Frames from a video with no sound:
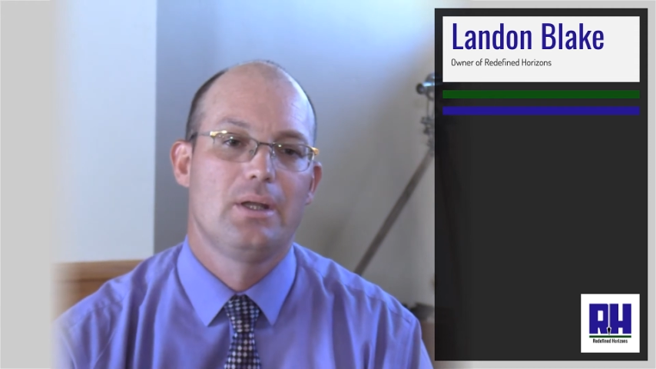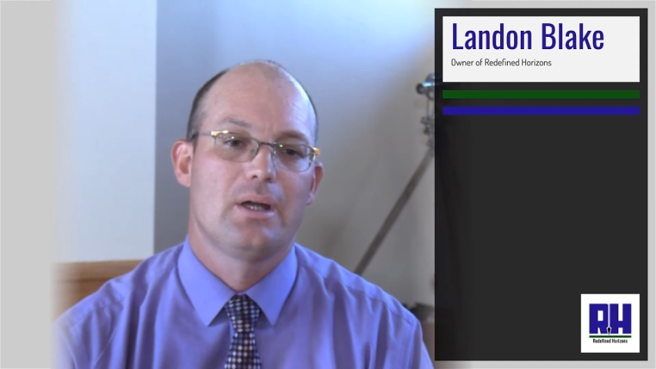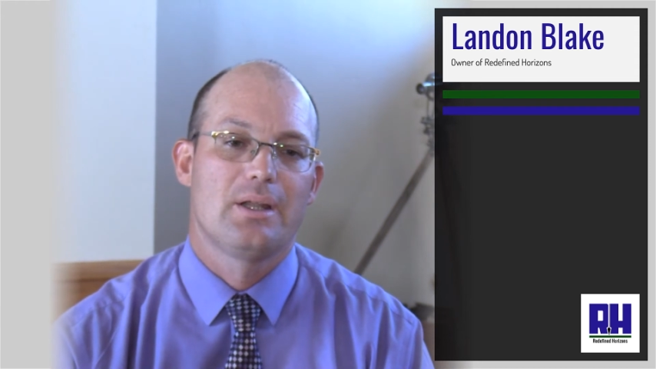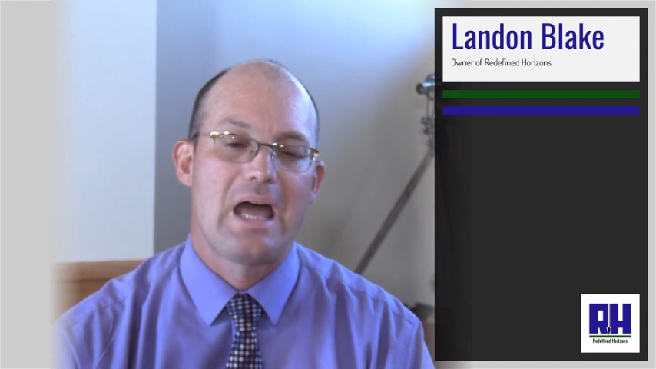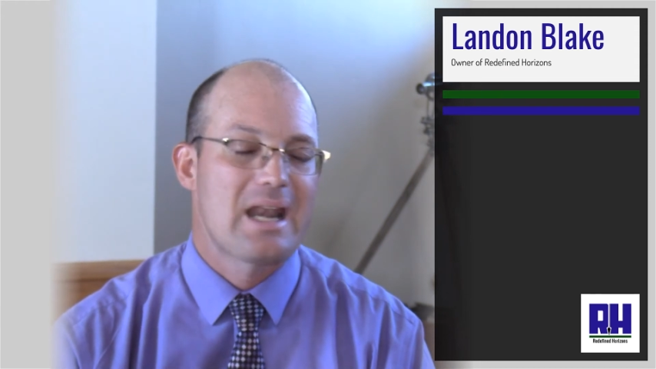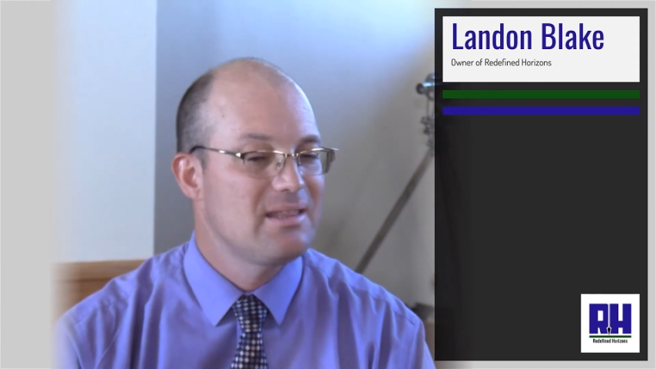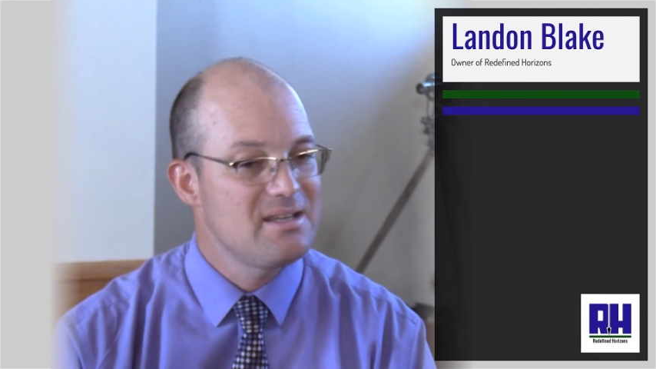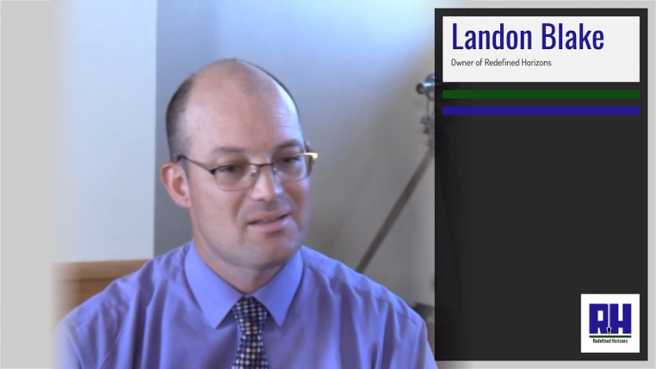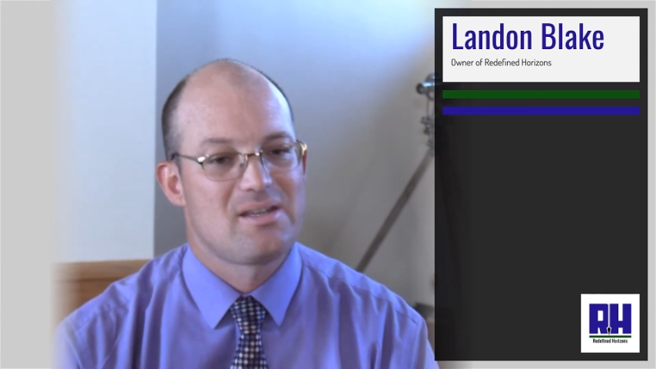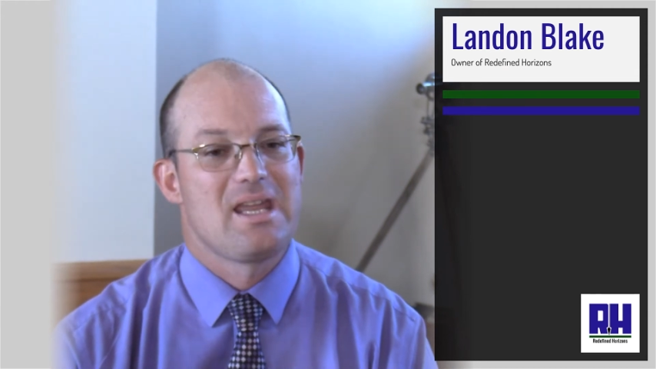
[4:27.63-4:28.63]
Uh, not in
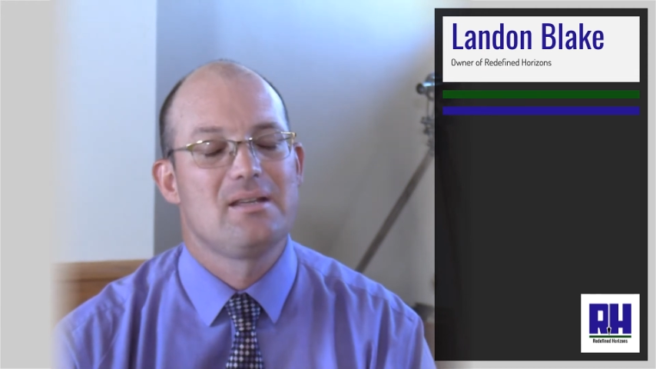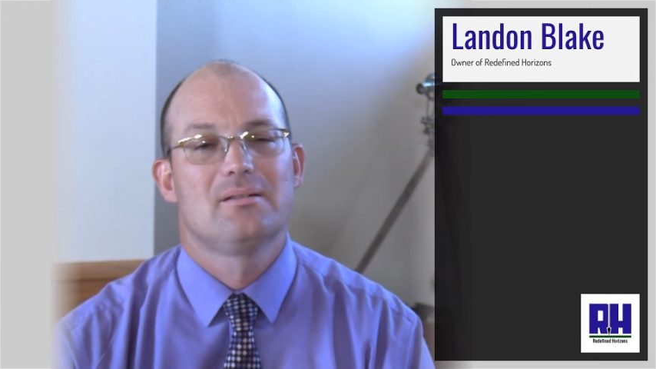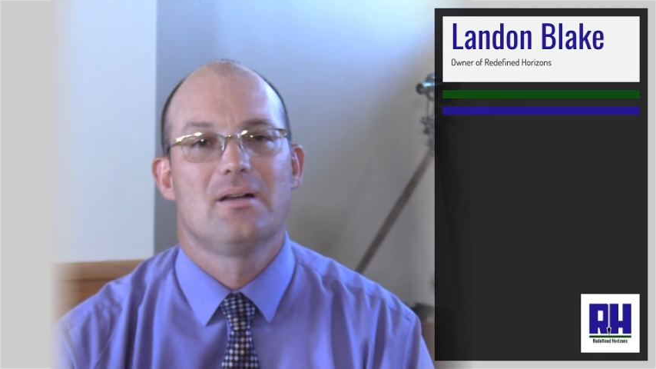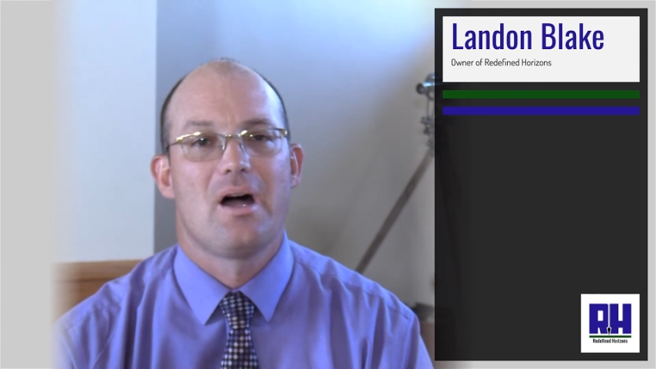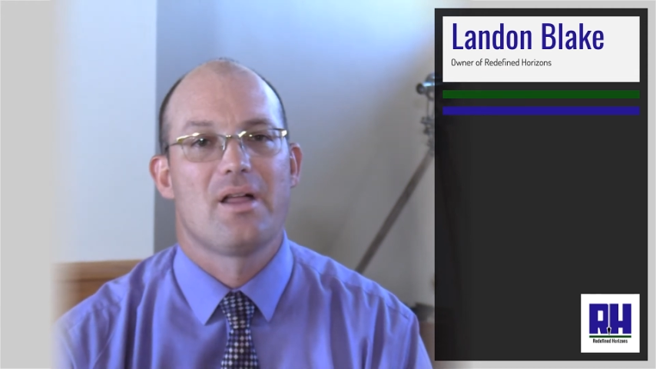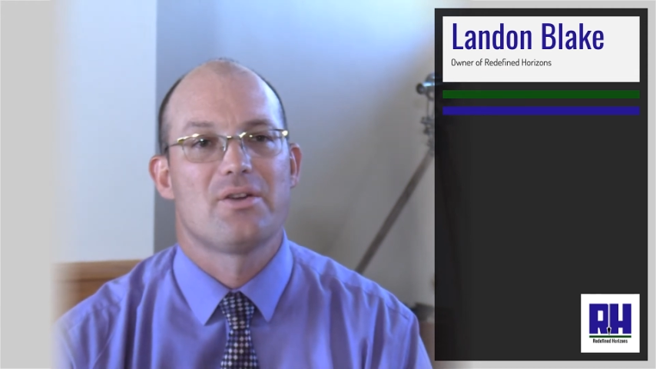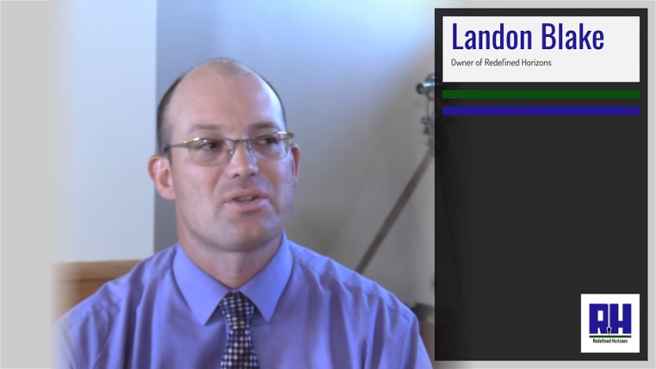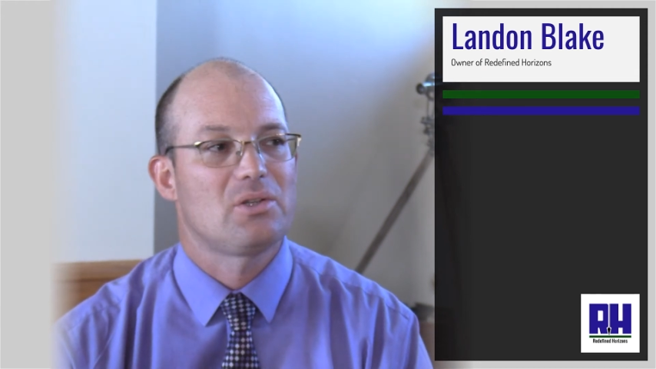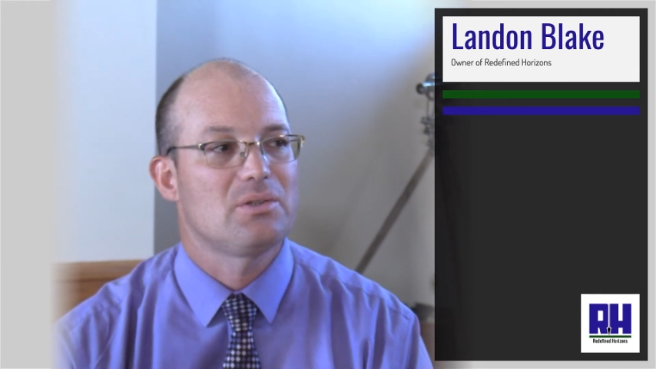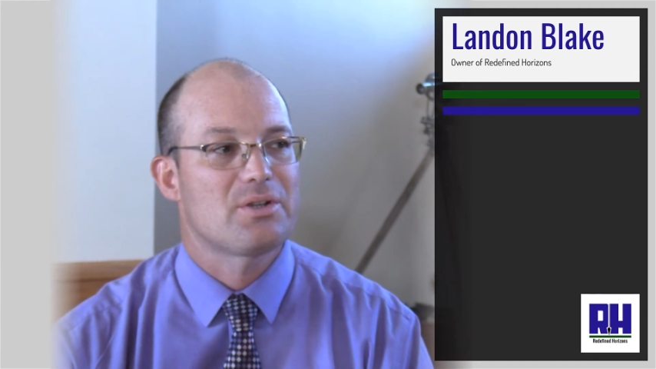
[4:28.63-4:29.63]
this state. Uh, there's
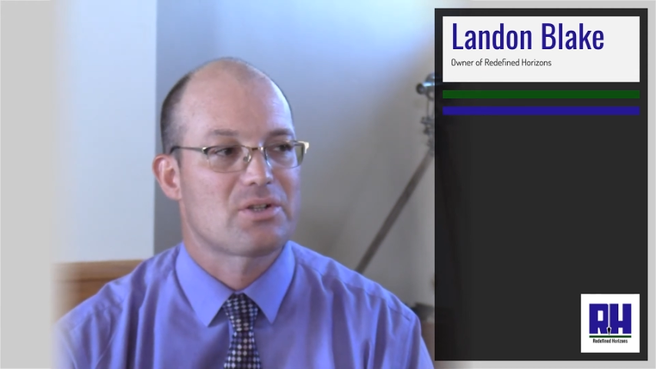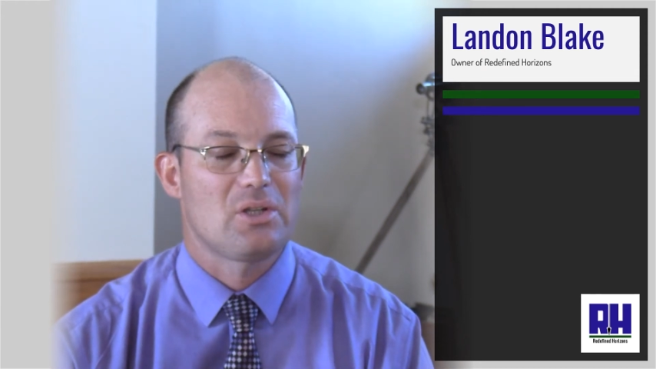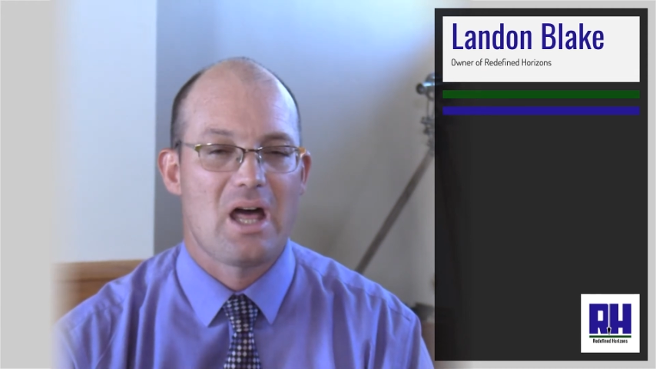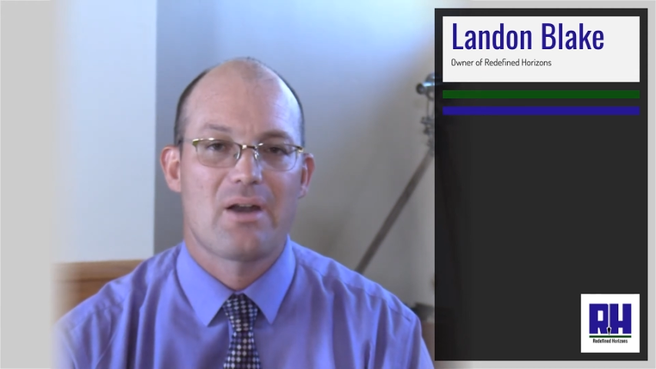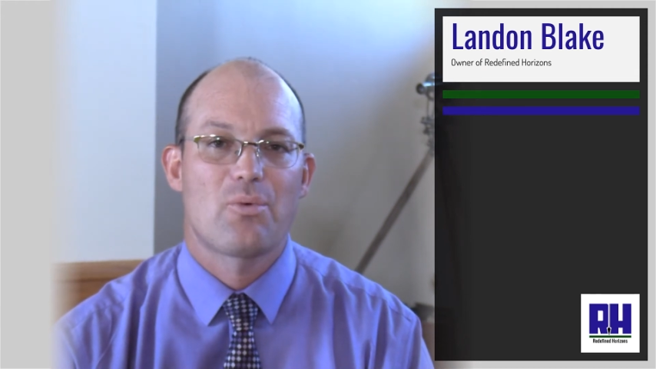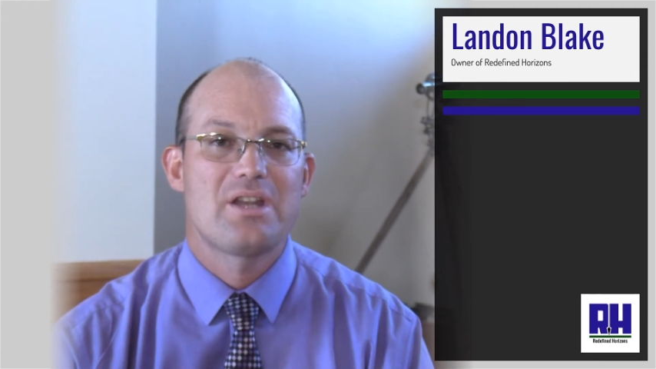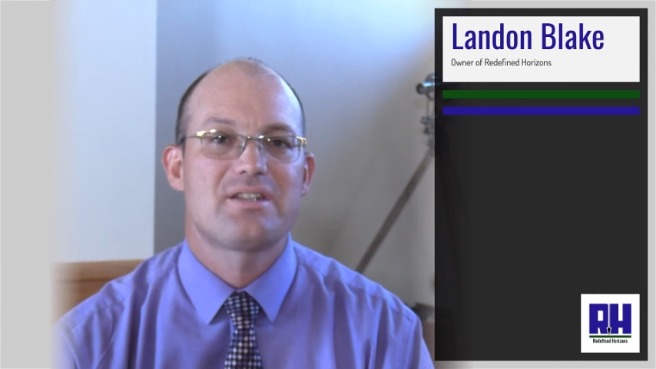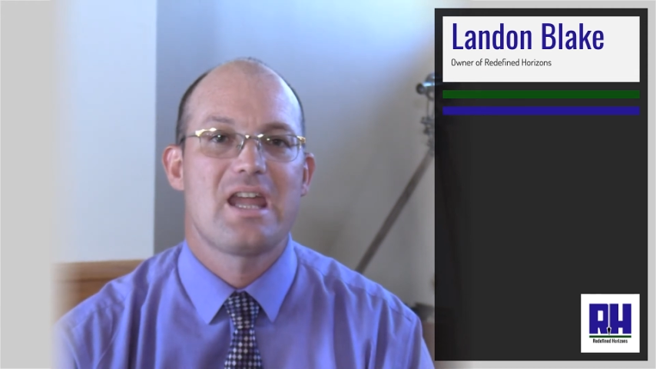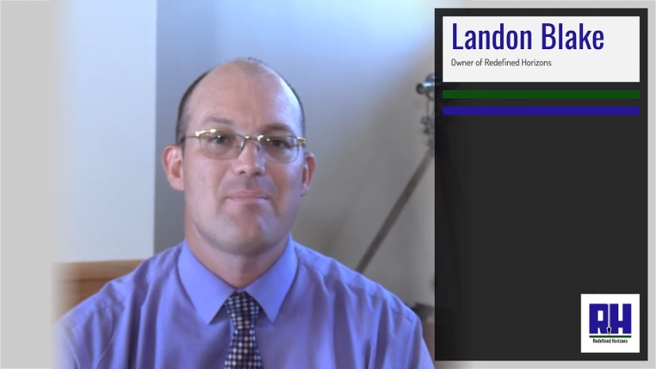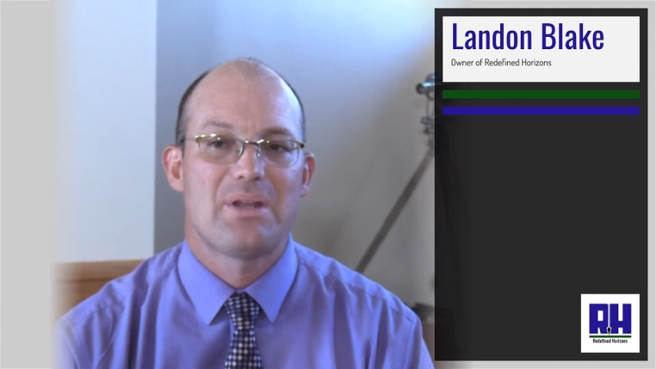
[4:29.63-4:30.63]
a there's a lot of red
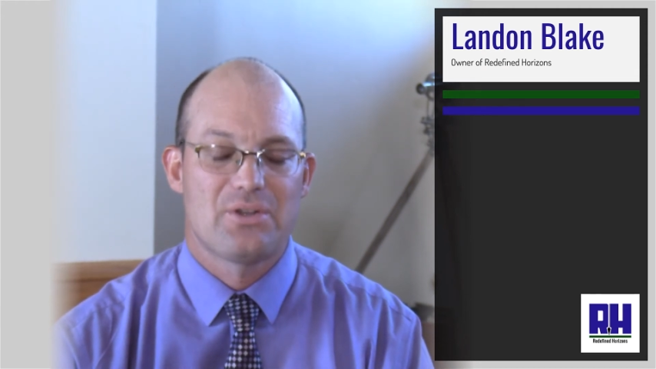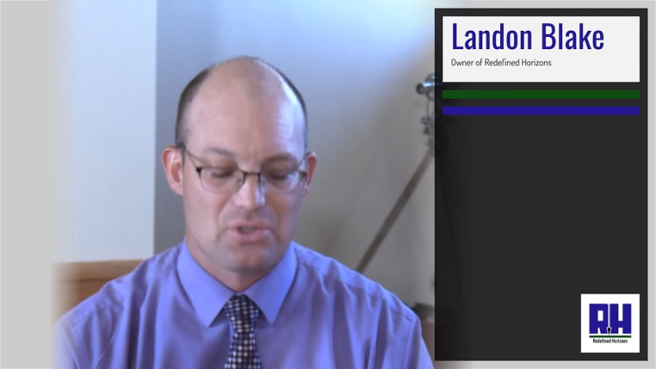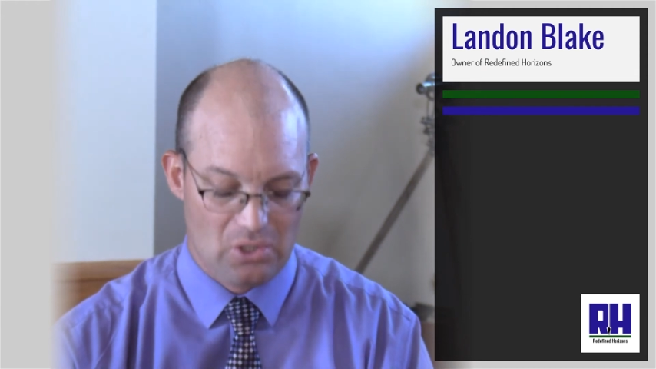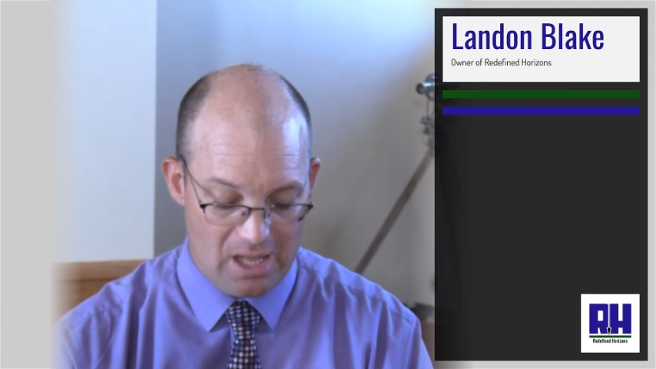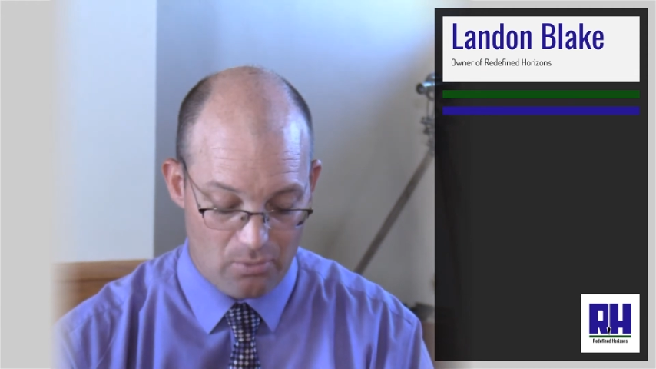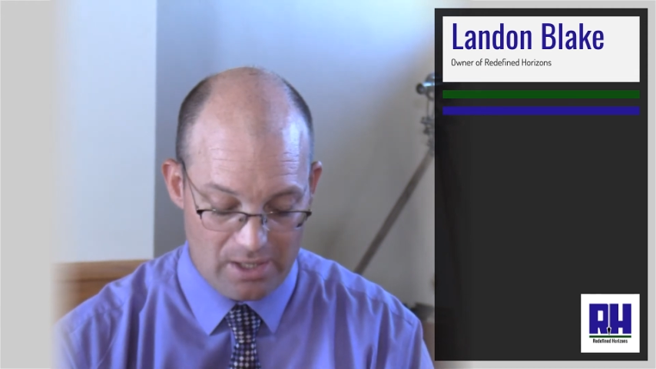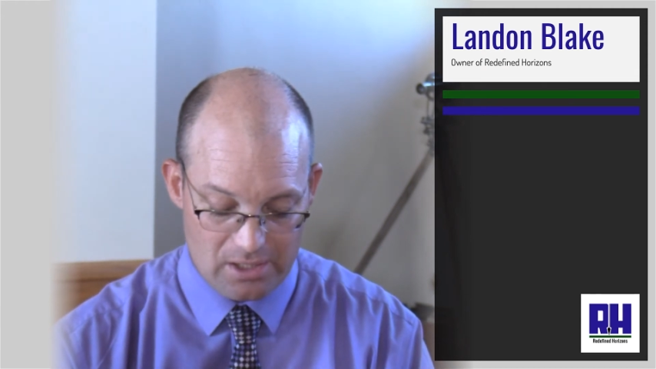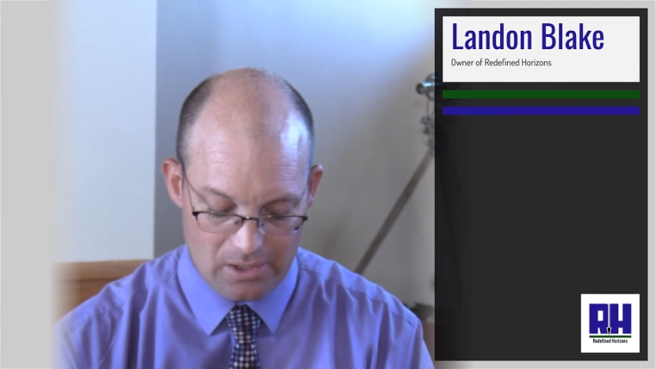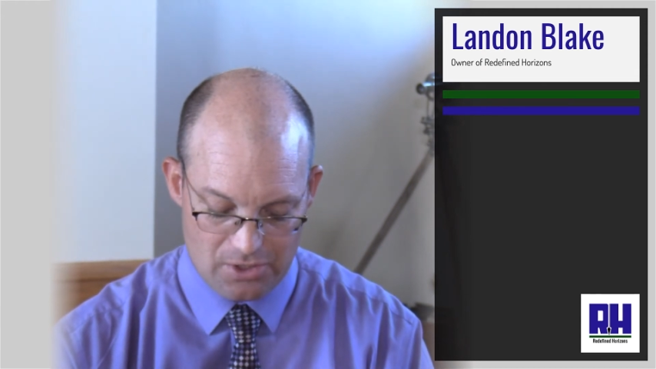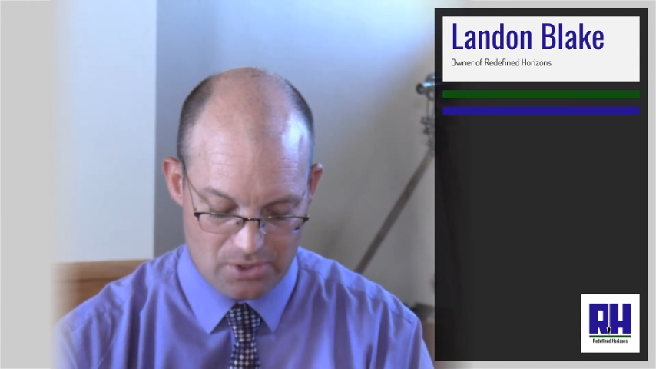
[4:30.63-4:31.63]
tape and there's a lot of
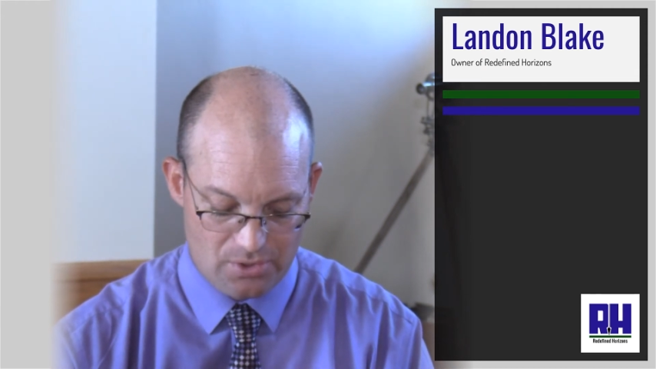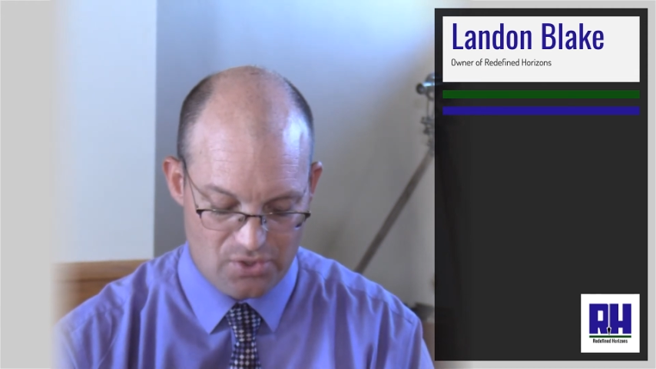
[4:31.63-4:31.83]
regulation.